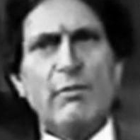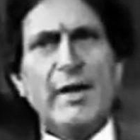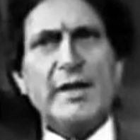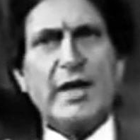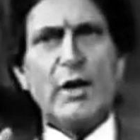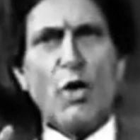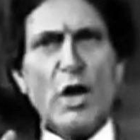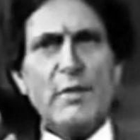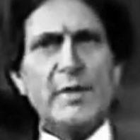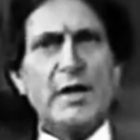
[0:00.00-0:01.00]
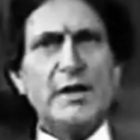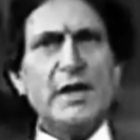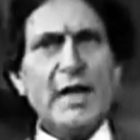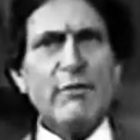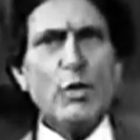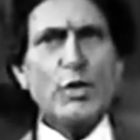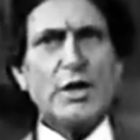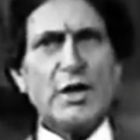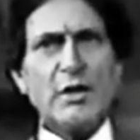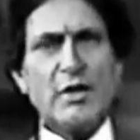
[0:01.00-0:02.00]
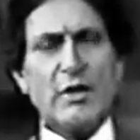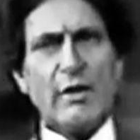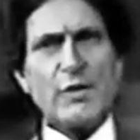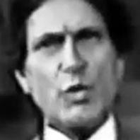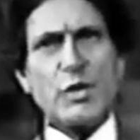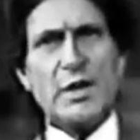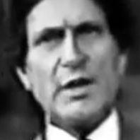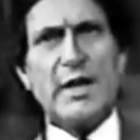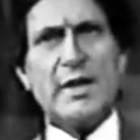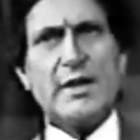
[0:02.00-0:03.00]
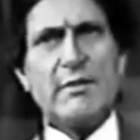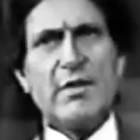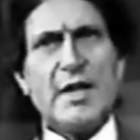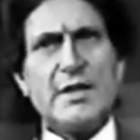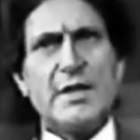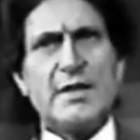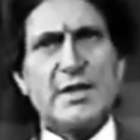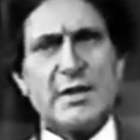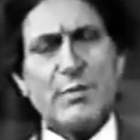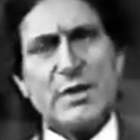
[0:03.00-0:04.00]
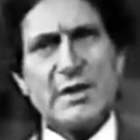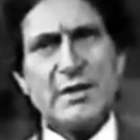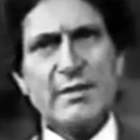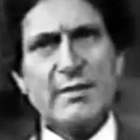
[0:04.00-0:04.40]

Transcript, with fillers: went along with other evolution of social and civilizing systems.